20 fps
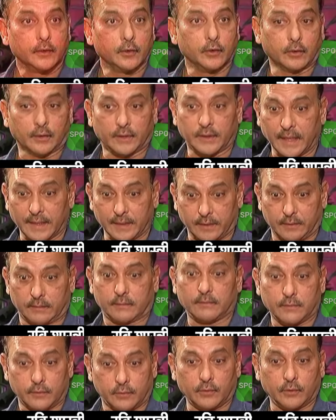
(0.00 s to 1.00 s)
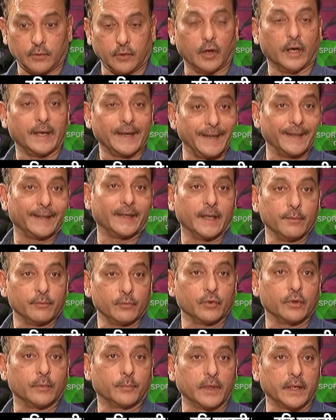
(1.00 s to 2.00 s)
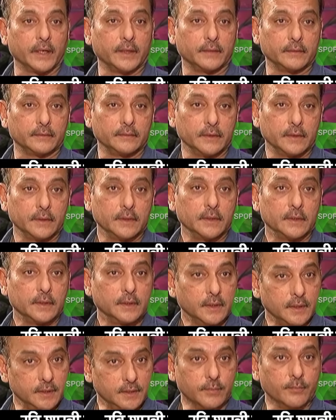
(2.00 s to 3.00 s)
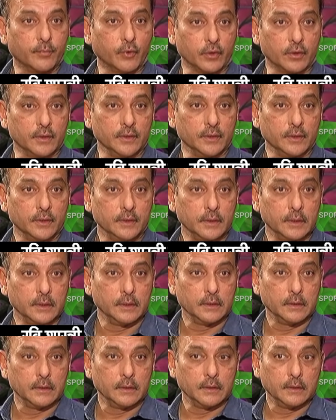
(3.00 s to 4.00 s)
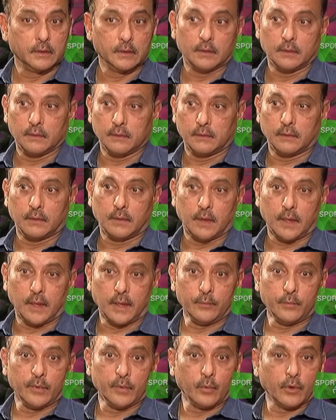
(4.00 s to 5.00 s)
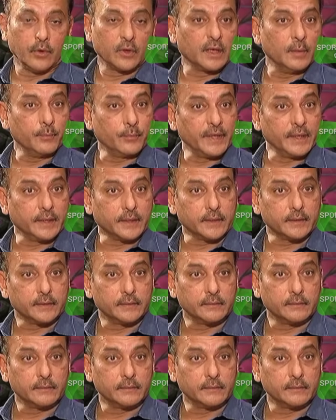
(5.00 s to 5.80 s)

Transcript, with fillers: you know, get your A game to the plate is important. And we want to compete.